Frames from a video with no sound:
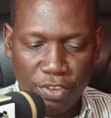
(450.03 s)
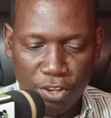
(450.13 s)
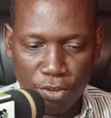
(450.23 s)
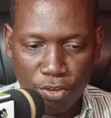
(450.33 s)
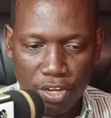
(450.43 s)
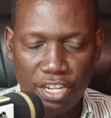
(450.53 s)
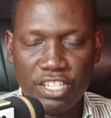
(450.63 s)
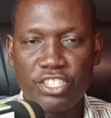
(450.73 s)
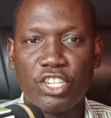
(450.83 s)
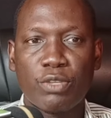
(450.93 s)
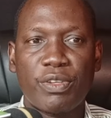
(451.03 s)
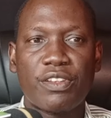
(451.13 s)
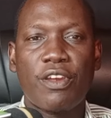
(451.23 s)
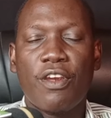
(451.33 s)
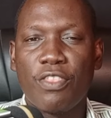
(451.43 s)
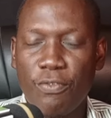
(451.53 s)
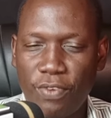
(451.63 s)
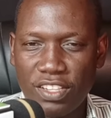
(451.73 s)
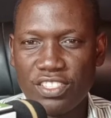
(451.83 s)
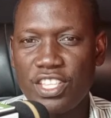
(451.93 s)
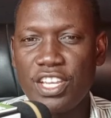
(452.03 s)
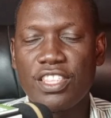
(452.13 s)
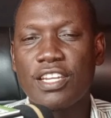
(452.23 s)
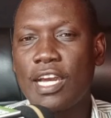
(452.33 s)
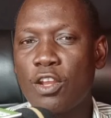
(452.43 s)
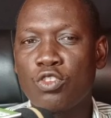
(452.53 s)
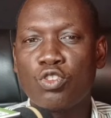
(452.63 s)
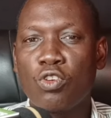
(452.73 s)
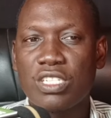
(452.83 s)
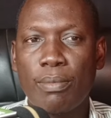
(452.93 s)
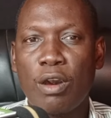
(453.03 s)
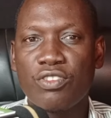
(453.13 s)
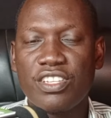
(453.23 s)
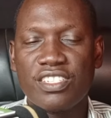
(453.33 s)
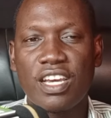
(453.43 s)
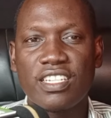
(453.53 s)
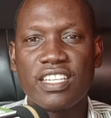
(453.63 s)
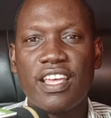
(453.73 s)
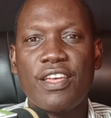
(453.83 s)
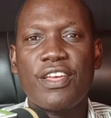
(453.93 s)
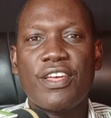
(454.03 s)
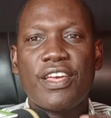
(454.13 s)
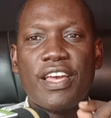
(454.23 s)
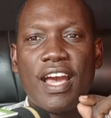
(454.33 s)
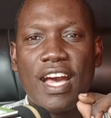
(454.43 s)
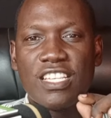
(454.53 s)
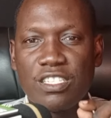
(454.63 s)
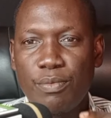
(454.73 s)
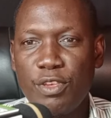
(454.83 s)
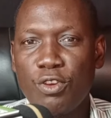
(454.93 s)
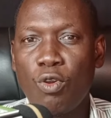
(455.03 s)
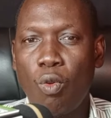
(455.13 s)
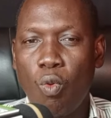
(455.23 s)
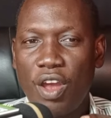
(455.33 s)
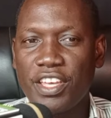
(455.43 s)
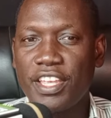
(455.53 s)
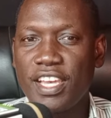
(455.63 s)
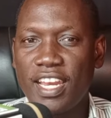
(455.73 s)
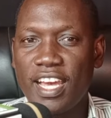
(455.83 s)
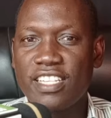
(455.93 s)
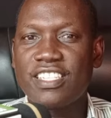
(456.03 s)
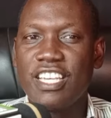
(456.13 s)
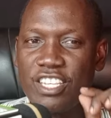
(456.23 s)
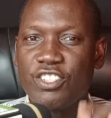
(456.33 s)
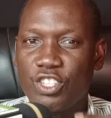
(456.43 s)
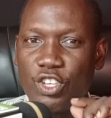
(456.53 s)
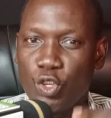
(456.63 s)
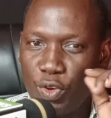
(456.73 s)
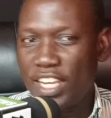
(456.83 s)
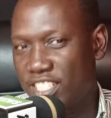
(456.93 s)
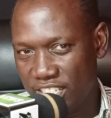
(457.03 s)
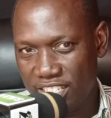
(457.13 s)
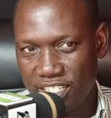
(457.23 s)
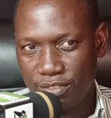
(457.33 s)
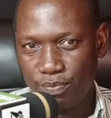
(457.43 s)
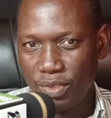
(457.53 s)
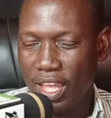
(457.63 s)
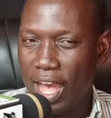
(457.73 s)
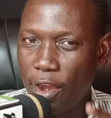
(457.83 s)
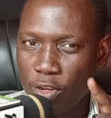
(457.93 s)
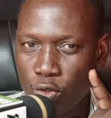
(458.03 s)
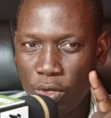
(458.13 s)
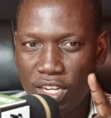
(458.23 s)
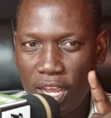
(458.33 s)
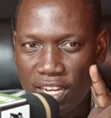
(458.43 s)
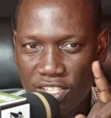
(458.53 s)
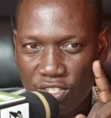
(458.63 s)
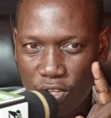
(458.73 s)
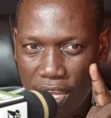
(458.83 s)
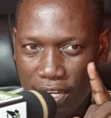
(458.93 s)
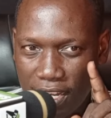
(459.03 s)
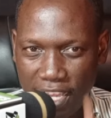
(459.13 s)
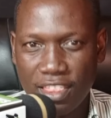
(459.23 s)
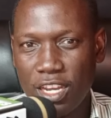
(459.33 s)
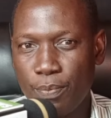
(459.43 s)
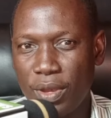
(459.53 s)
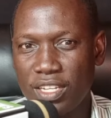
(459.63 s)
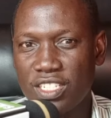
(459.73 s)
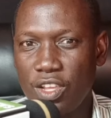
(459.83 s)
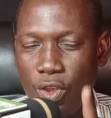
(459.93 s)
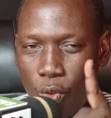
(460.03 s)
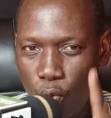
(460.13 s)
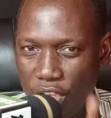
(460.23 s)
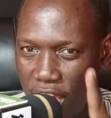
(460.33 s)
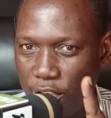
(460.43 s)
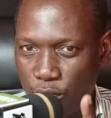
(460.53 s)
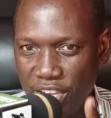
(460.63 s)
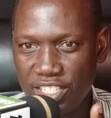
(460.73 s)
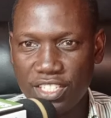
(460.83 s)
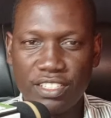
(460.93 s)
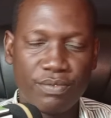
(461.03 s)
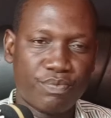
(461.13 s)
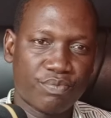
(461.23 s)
video, ladies and gentlemen, the first thing that Kalonzo talks about is that Azimio One Kenya Alliance is united. I wanted to underline that part. We are united.